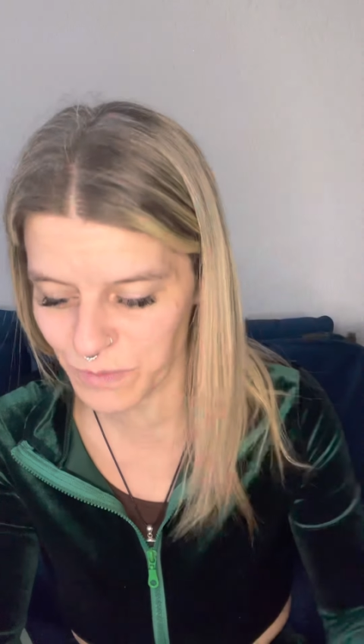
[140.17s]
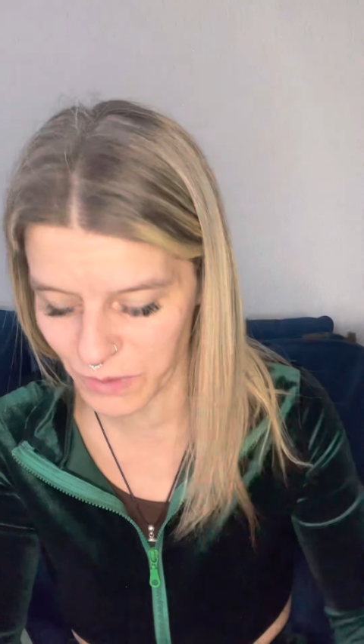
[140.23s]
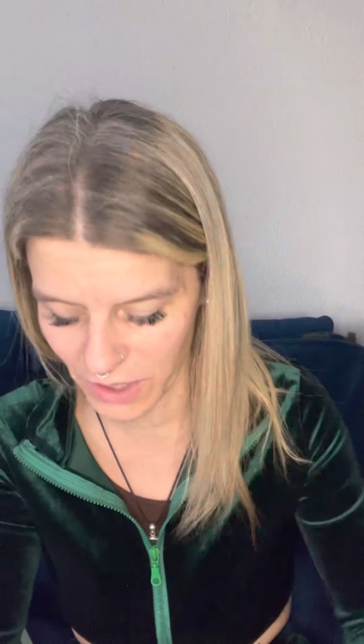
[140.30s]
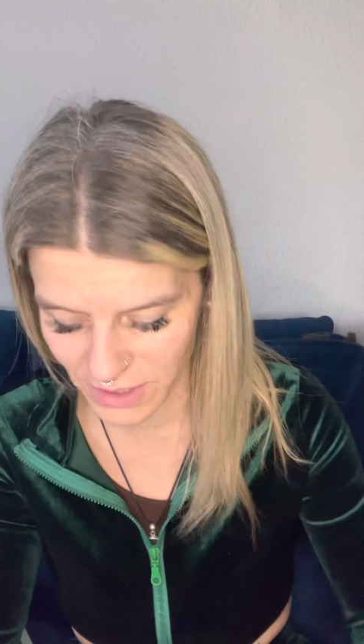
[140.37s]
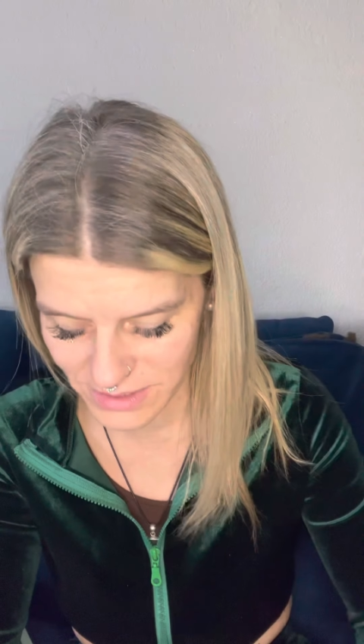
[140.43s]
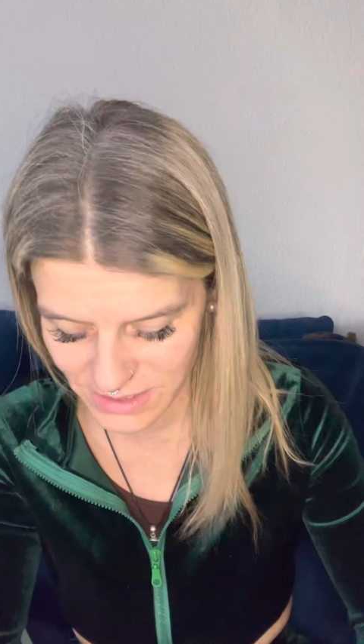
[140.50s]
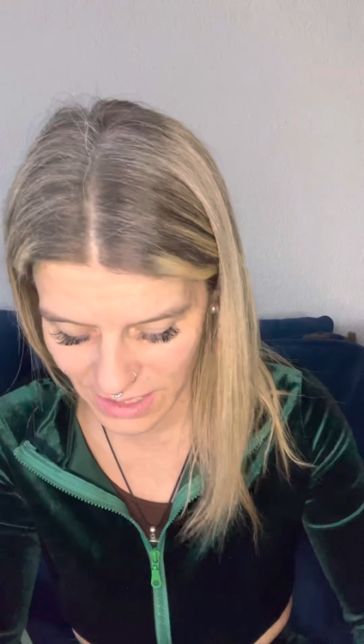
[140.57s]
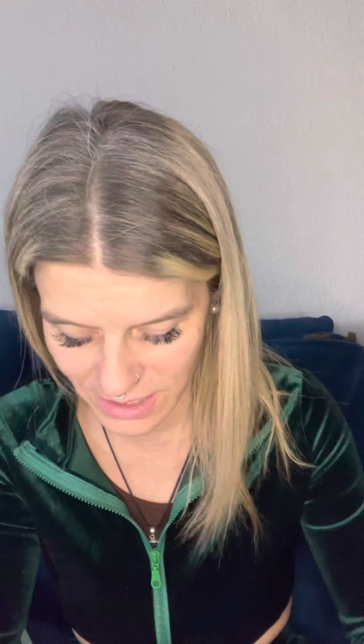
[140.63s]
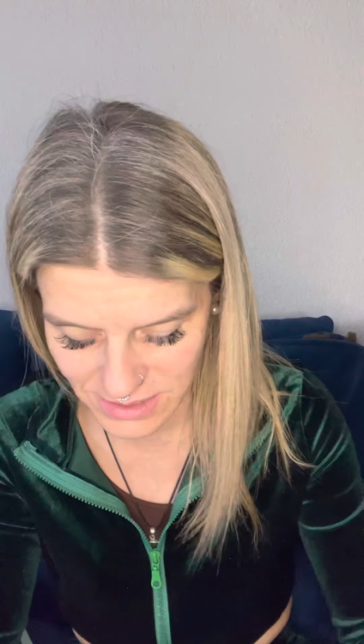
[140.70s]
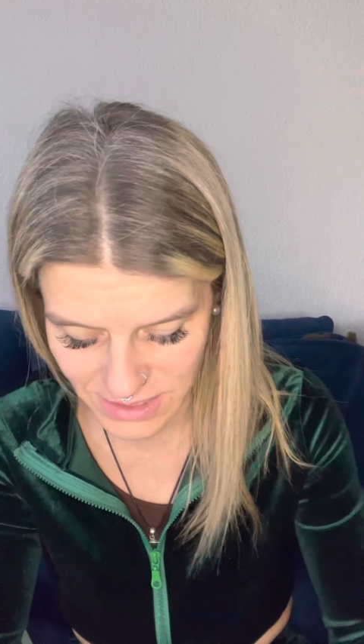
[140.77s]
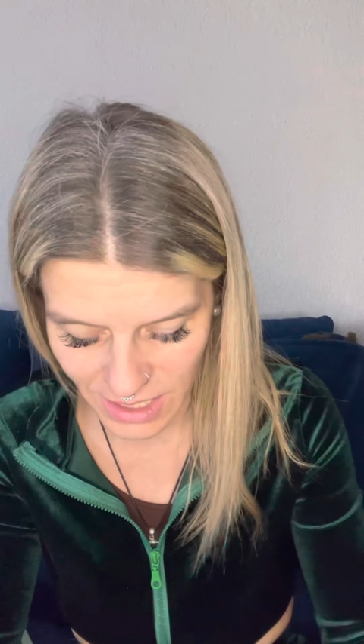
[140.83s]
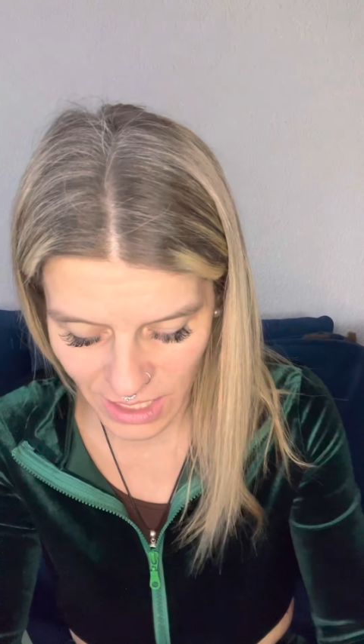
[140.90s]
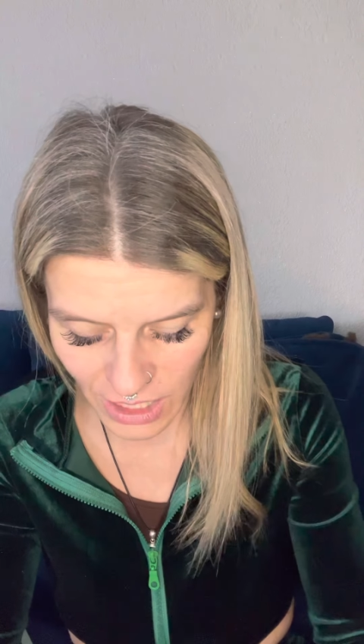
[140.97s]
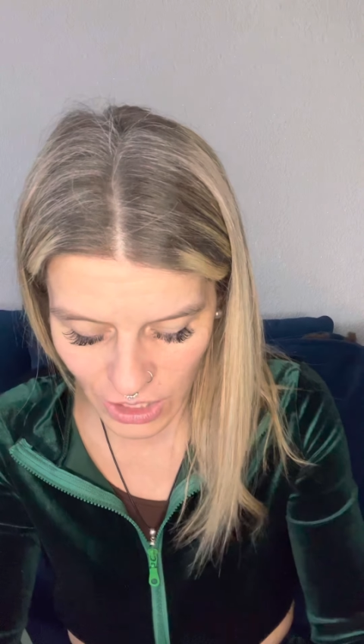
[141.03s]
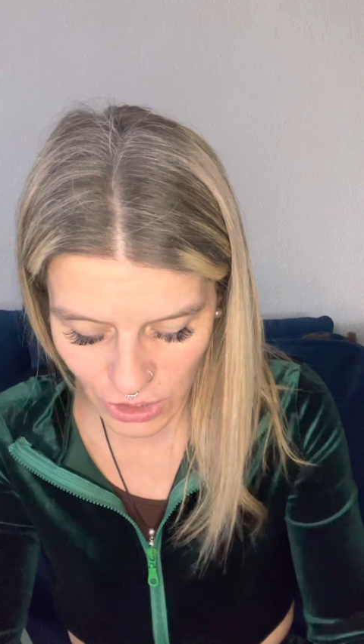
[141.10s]
process,
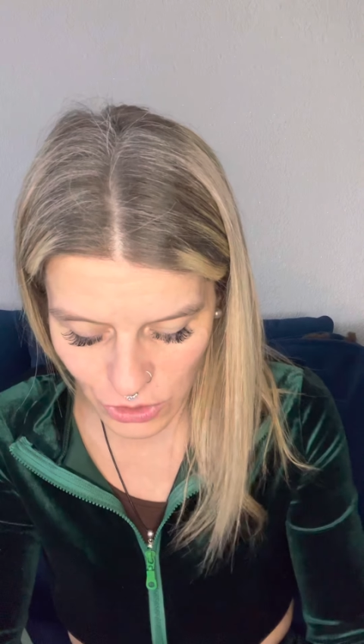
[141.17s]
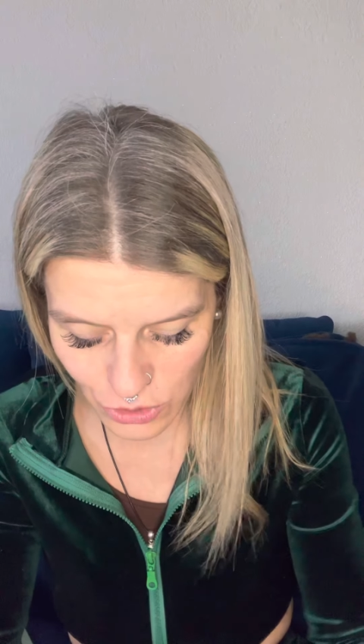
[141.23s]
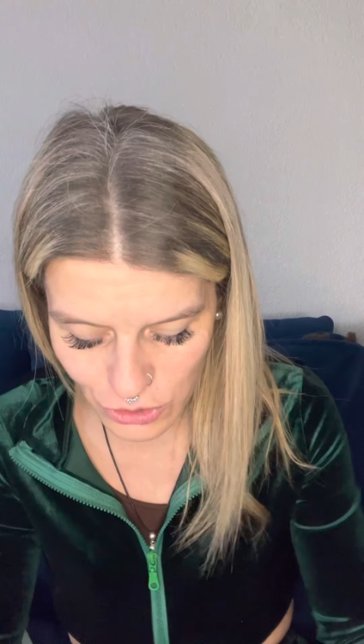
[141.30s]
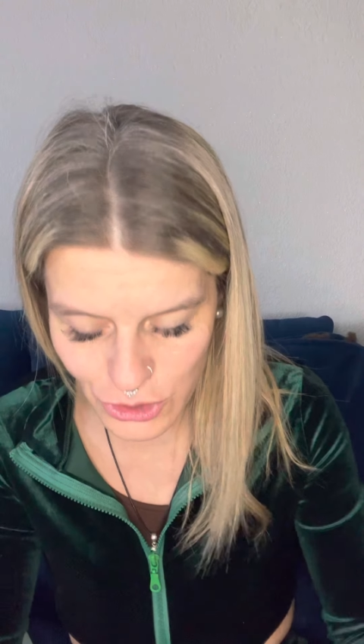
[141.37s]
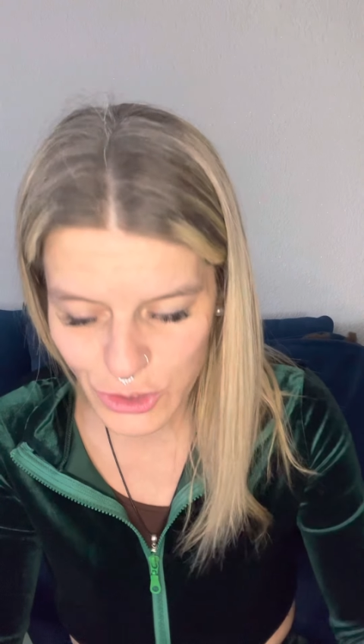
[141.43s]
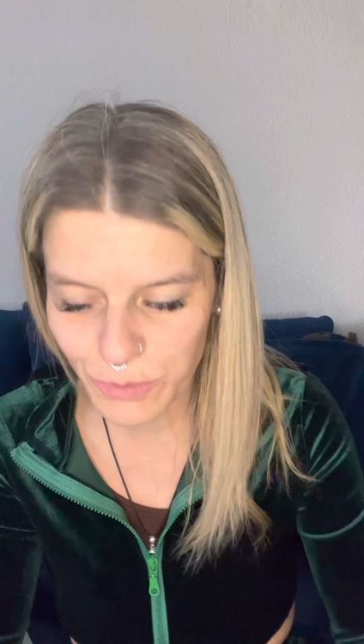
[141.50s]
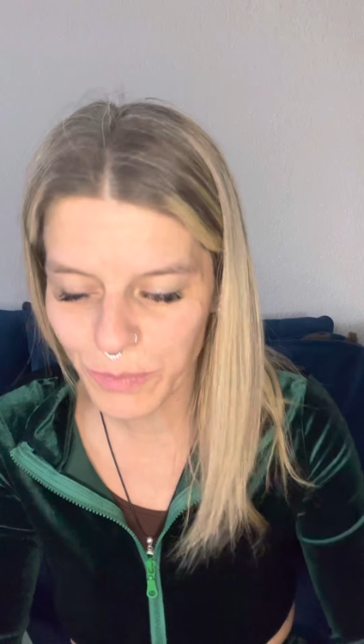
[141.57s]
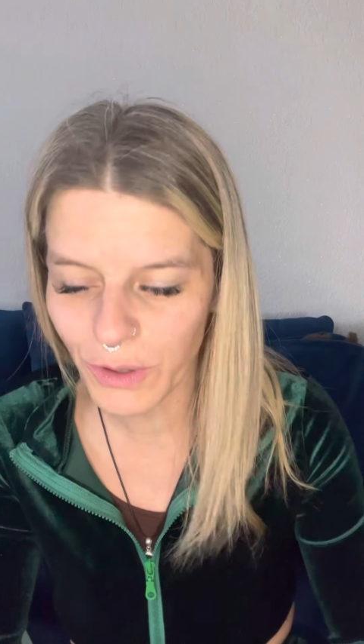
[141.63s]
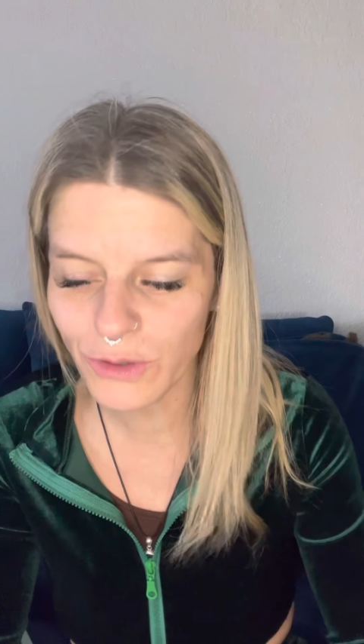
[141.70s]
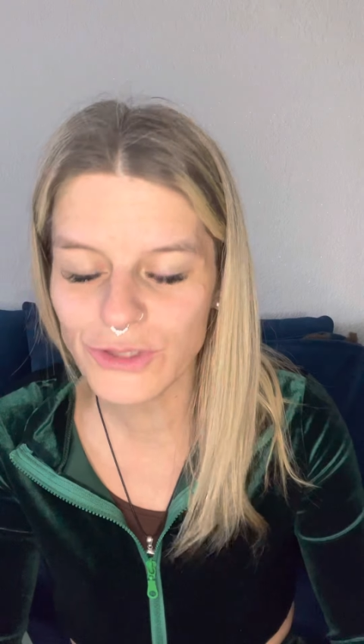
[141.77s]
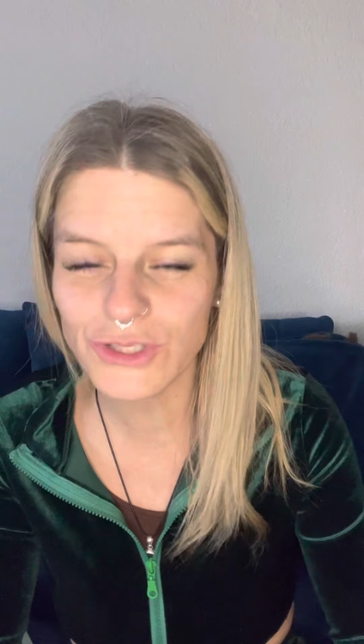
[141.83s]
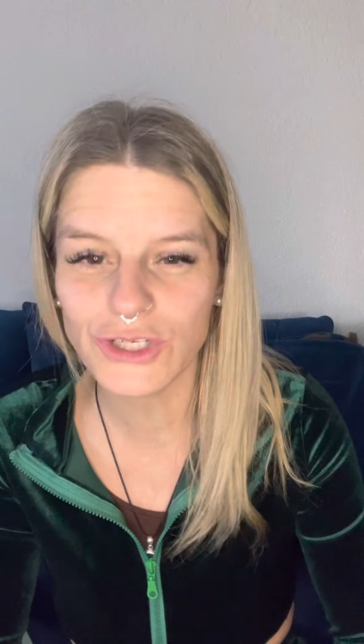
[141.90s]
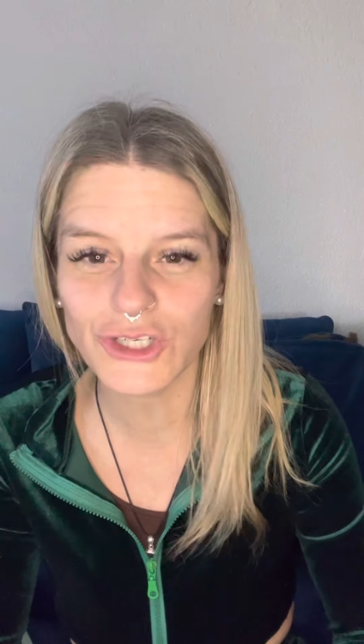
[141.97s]
you're supposed